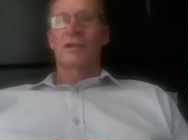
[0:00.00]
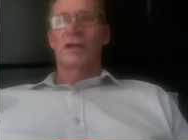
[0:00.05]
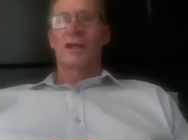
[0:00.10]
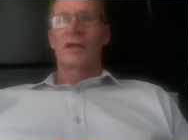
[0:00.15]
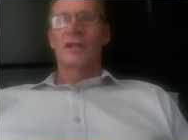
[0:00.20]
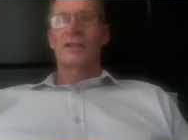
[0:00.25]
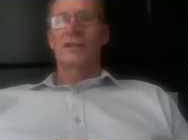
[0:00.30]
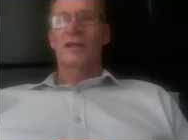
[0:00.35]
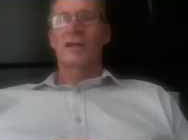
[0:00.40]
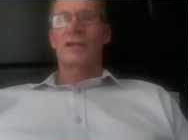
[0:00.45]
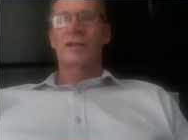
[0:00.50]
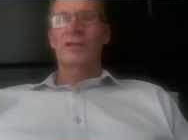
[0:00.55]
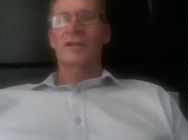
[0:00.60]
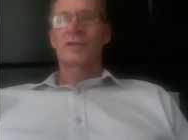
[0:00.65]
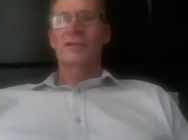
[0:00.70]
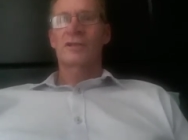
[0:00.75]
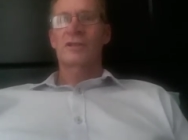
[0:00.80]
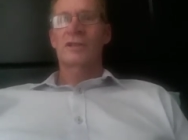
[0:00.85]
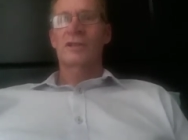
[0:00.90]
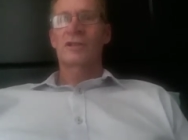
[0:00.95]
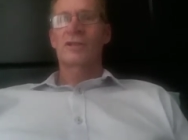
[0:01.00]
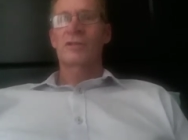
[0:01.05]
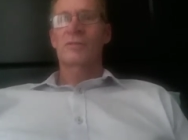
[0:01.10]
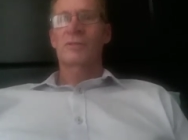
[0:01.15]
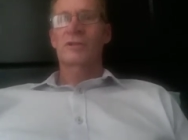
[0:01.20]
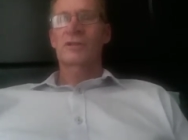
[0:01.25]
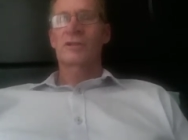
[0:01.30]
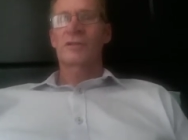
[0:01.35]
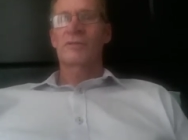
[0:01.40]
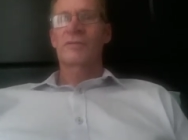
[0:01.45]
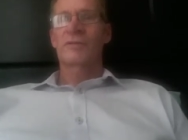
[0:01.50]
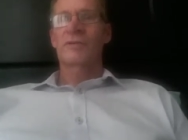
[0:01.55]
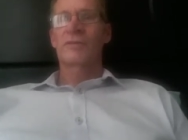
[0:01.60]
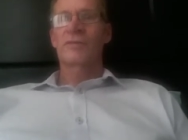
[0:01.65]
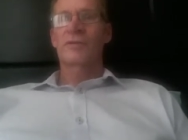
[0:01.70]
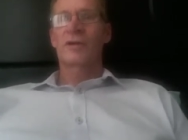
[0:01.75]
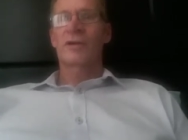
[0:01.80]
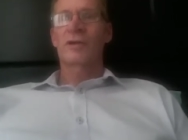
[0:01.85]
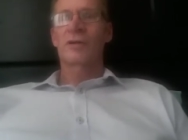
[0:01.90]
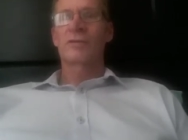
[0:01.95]
And I think to myself, if
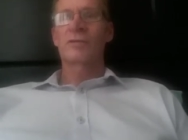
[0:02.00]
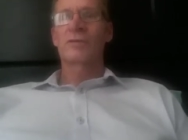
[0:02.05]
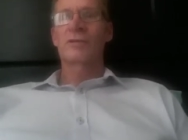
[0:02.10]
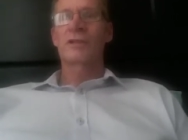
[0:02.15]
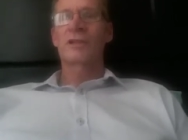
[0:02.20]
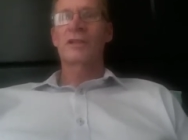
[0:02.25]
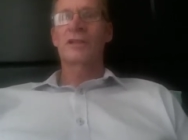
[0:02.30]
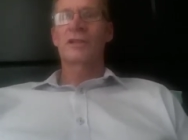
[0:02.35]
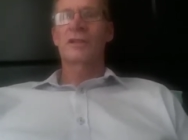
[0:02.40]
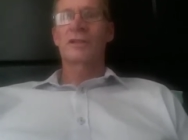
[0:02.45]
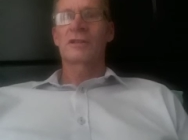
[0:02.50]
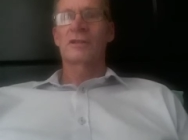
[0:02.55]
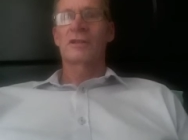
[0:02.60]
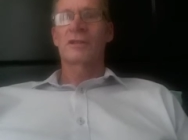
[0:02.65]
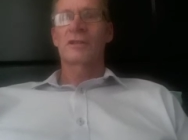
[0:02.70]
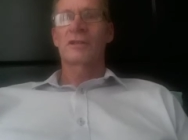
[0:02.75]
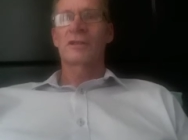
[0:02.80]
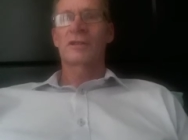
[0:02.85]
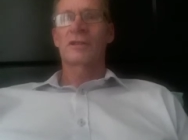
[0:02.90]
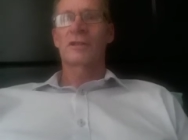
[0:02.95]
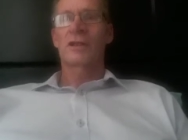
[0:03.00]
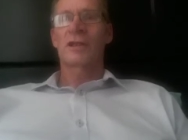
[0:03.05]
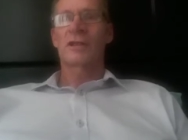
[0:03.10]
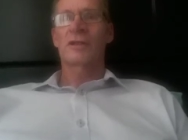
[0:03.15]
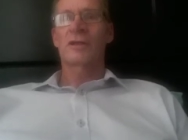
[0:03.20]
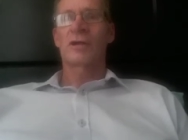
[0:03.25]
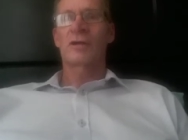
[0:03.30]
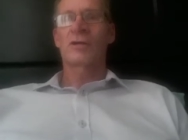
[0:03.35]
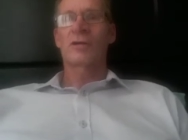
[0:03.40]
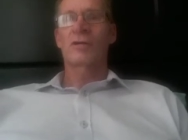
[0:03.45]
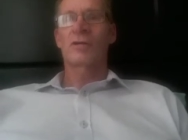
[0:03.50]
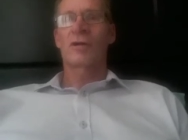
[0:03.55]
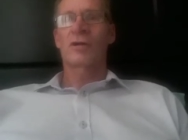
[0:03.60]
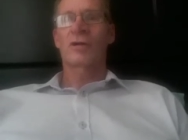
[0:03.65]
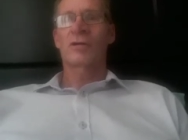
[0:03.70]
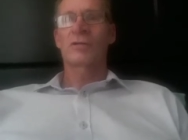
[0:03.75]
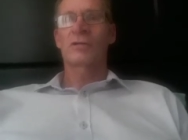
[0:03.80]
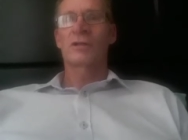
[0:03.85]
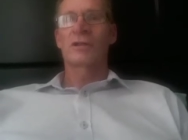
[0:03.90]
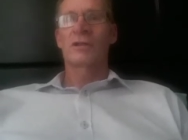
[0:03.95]
only they know
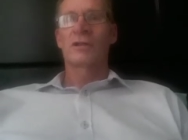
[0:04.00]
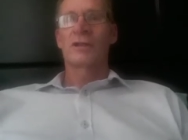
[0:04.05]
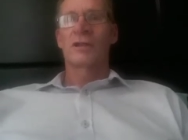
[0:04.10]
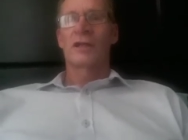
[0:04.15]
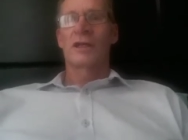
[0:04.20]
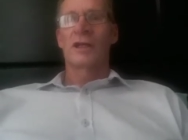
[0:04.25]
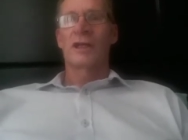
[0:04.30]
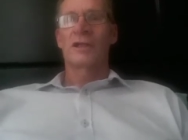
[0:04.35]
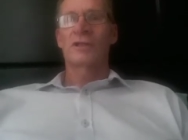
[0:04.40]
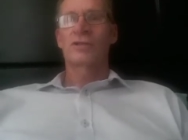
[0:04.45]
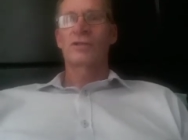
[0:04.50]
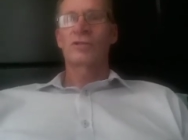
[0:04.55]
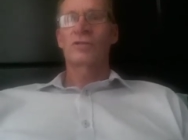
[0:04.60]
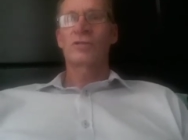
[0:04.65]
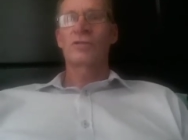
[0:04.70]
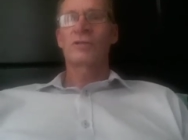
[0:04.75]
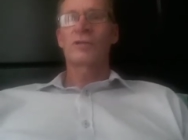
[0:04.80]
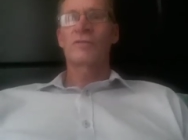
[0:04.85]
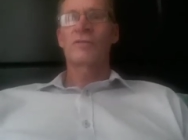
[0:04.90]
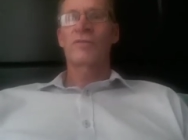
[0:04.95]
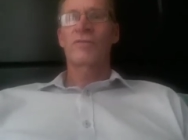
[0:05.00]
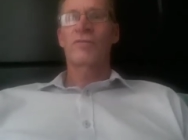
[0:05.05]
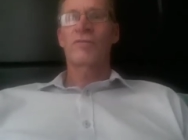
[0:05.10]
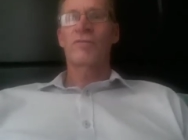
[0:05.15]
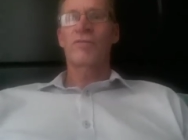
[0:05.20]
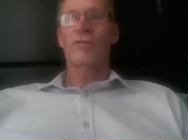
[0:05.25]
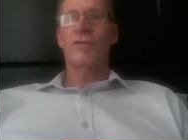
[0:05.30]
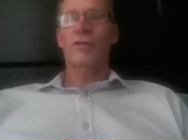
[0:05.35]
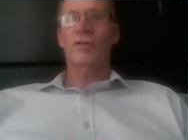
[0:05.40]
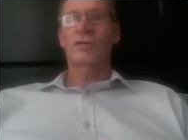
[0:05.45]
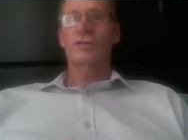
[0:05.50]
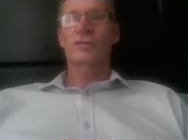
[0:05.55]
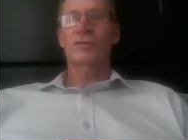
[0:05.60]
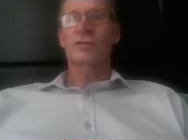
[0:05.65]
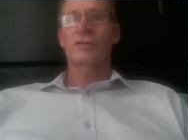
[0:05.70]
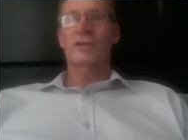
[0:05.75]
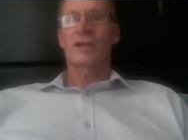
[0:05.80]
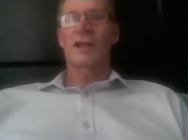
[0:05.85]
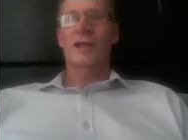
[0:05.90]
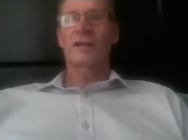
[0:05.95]
God and stood in flocks
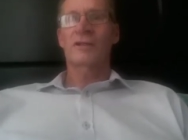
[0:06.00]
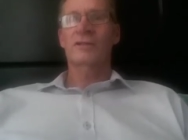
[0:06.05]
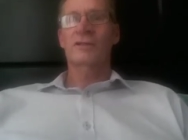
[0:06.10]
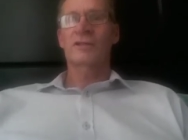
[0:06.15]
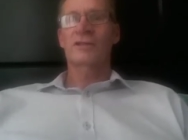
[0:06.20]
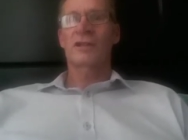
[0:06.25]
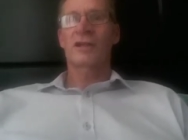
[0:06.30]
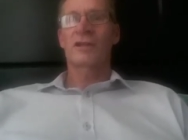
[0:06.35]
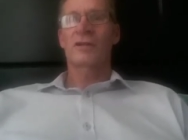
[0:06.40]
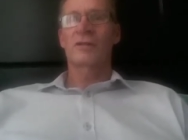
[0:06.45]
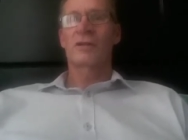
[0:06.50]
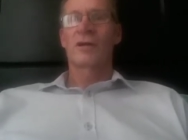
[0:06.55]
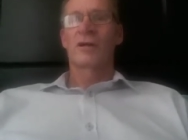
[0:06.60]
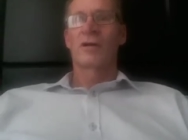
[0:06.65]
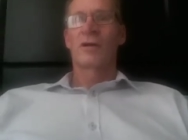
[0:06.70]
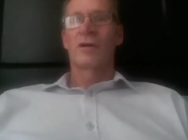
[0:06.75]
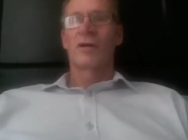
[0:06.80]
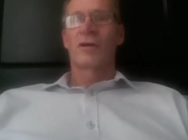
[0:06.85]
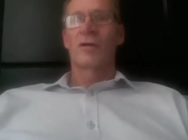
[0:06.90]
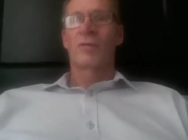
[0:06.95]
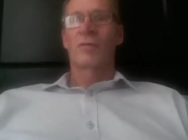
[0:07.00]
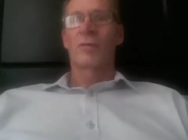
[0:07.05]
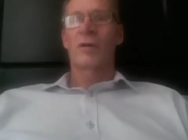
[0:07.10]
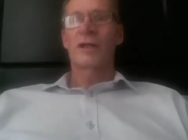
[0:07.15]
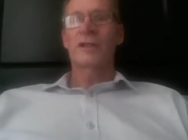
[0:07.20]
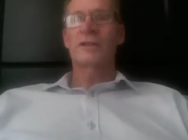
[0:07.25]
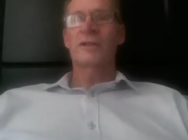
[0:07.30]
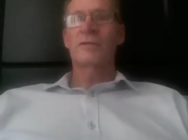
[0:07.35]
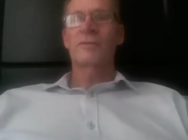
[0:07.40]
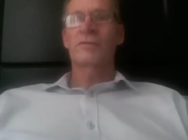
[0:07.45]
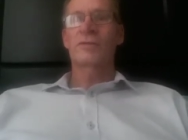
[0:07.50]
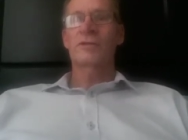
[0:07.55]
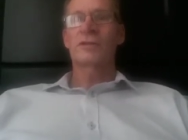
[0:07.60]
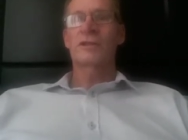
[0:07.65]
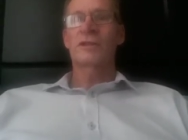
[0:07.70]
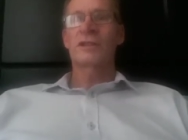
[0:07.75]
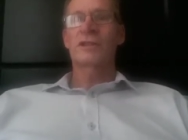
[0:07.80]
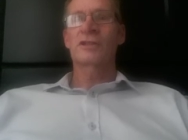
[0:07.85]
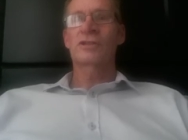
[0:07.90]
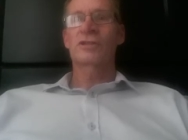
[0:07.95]
outside waiting for the
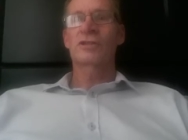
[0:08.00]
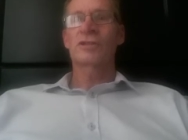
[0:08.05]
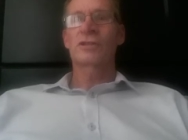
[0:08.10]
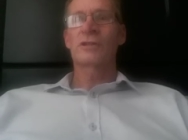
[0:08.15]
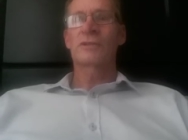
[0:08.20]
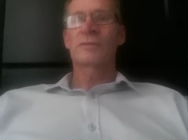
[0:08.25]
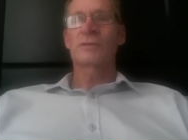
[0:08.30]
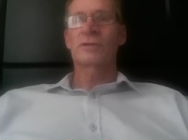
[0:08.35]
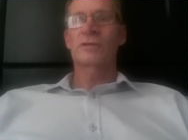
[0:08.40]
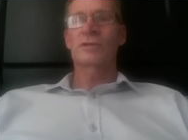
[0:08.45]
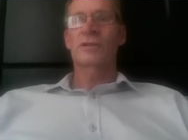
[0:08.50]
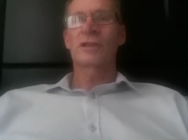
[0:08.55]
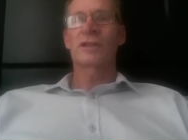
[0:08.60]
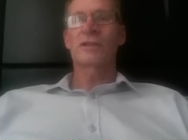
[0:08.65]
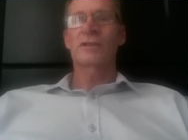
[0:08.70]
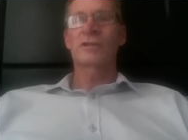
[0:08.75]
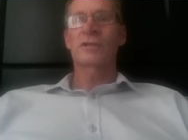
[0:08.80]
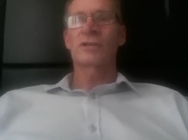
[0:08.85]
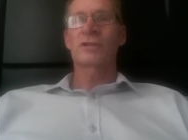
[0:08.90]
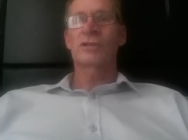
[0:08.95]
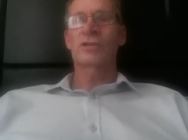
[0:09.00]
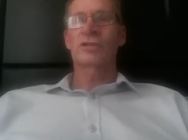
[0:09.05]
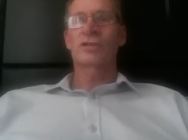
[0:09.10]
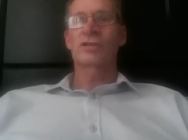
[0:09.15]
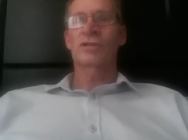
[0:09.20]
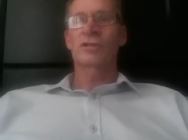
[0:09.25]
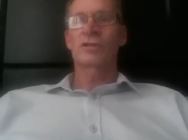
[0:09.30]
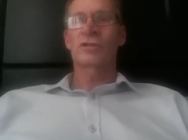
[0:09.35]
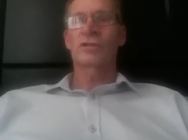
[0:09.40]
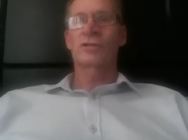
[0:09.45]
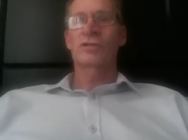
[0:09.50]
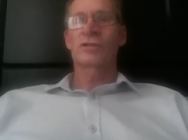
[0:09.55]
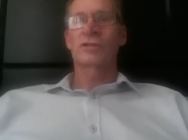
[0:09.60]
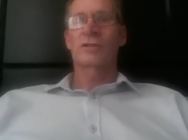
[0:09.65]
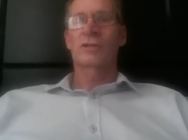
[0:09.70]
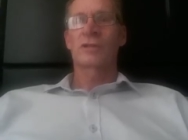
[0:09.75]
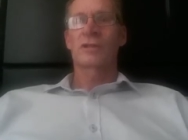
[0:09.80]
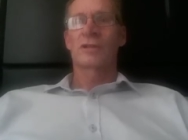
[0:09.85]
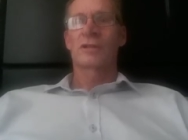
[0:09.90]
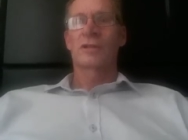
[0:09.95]
next service to enter the church
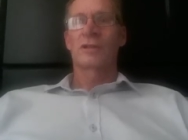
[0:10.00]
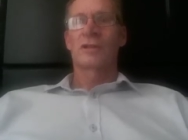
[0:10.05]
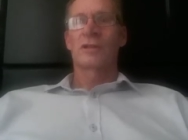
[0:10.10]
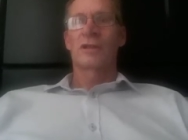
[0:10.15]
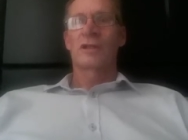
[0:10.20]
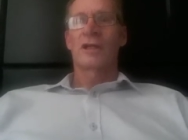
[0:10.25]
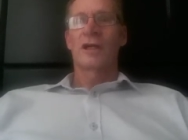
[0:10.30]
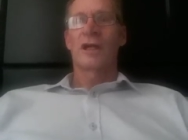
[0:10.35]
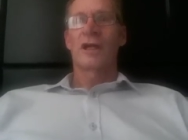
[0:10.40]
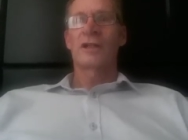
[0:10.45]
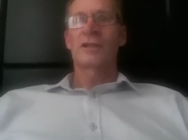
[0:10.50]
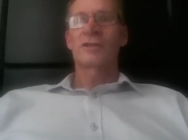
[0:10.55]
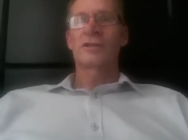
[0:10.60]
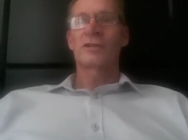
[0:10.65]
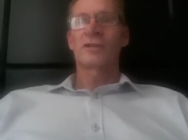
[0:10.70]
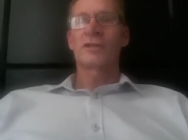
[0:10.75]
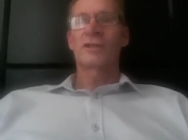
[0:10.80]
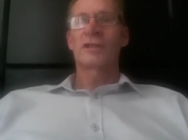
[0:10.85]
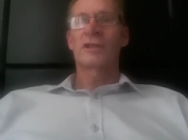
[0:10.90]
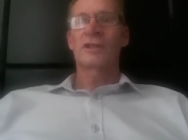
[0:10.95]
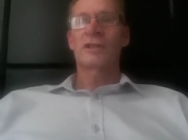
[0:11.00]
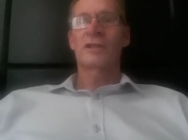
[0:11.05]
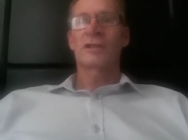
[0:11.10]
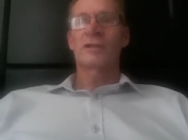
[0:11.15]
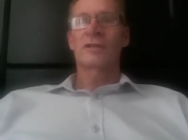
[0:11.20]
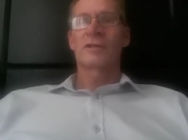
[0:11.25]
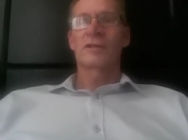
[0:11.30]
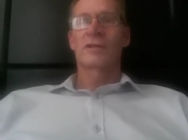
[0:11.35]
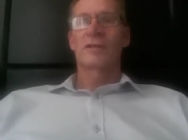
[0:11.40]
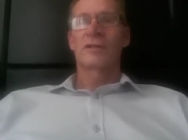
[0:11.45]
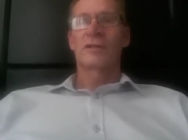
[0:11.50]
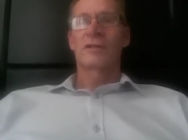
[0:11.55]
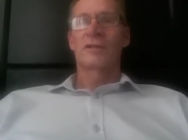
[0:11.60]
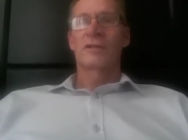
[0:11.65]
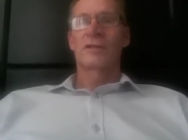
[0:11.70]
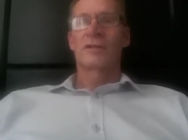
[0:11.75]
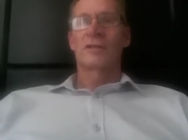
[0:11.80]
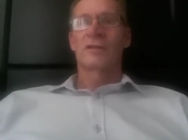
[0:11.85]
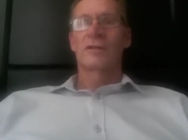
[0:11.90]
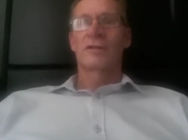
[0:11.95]
and to hear
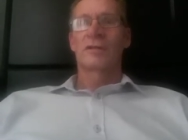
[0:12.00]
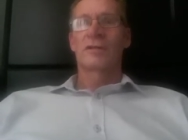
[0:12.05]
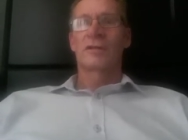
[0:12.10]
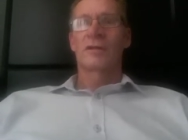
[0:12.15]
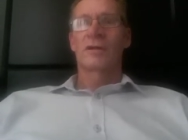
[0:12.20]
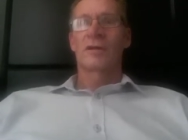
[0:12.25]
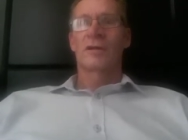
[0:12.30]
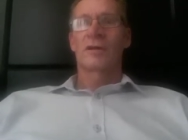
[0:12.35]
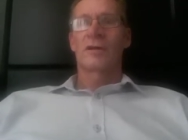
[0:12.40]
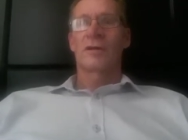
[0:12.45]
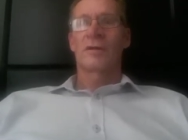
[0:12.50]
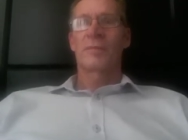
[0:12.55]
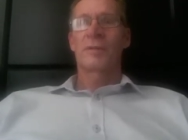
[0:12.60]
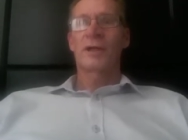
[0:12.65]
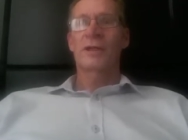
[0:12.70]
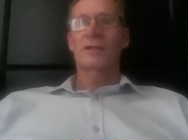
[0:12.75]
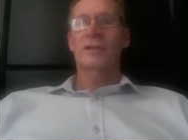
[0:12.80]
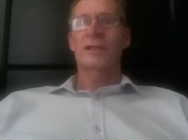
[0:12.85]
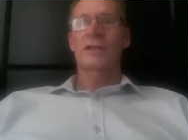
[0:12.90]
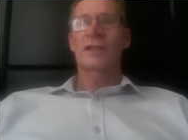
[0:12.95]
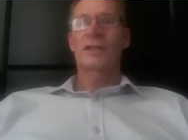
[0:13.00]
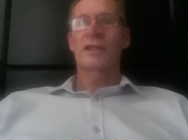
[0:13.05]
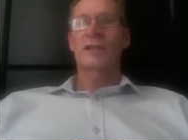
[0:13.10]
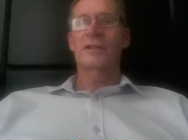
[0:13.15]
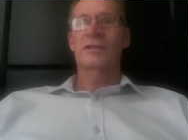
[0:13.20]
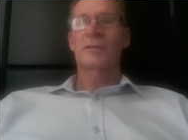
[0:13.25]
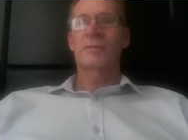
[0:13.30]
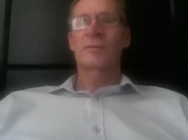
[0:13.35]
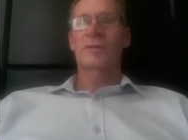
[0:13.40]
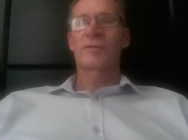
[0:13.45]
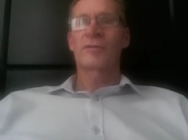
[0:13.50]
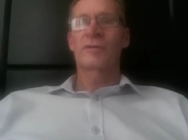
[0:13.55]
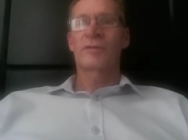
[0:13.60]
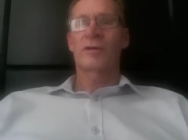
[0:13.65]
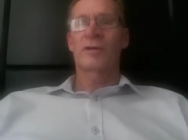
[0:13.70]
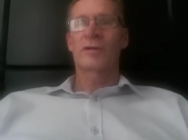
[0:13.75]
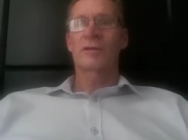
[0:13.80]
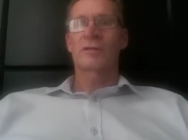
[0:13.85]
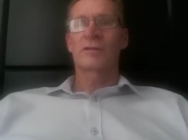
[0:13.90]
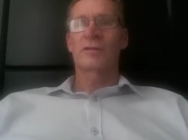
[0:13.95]
about the kingdom of
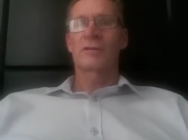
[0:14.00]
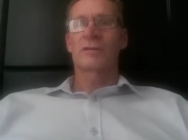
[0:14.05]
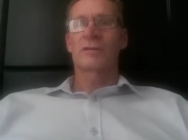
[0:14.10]
God.